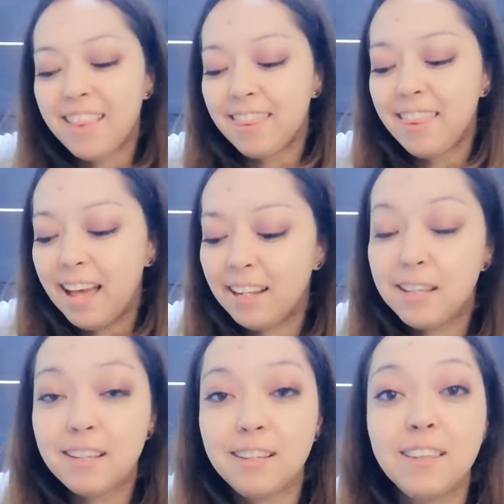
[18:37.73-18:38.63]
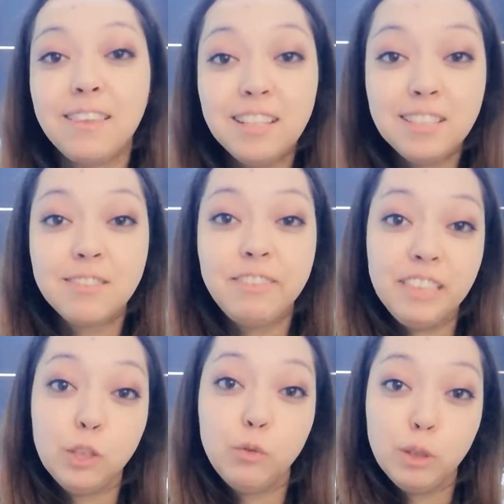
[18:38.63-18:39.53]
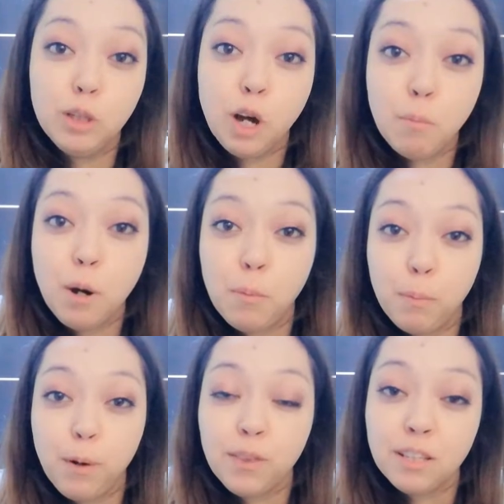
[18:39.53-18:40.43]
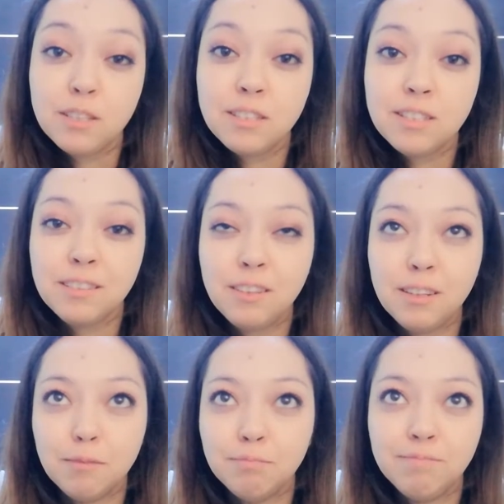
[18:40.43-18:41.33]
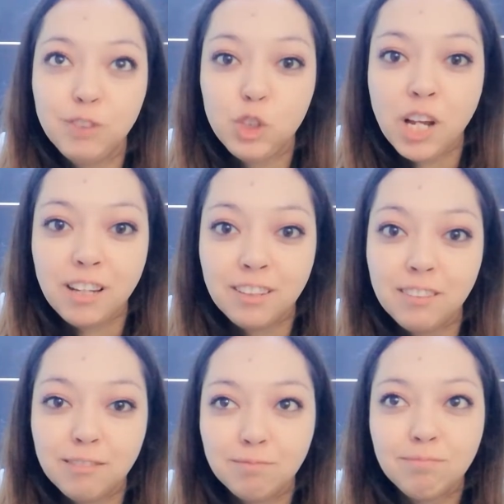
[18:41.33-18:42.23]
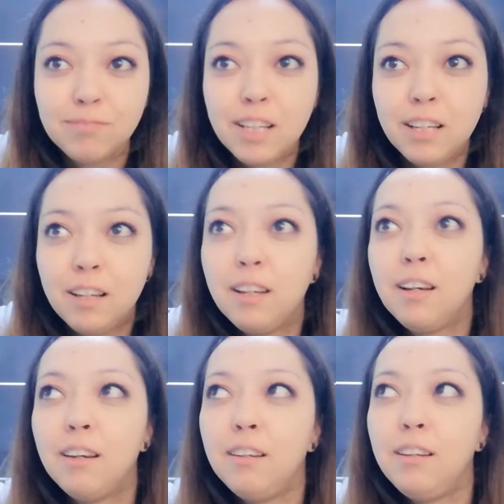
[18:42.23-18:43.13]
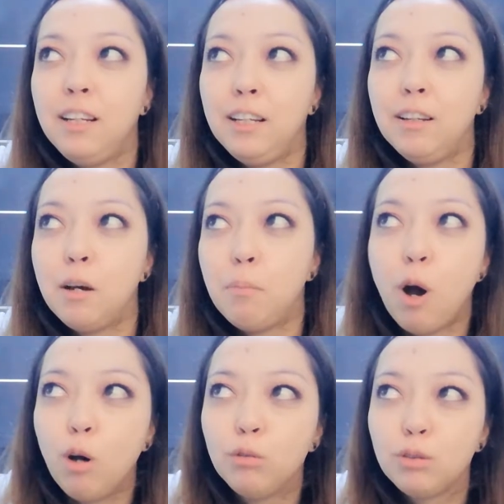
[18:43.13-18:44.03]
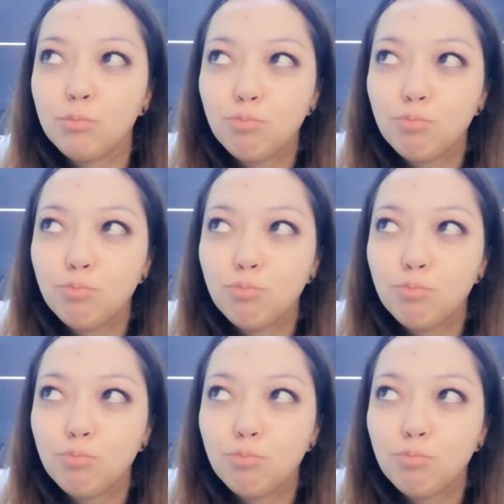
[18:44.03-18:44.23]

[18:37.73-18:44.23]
that this video will come up on this channel in about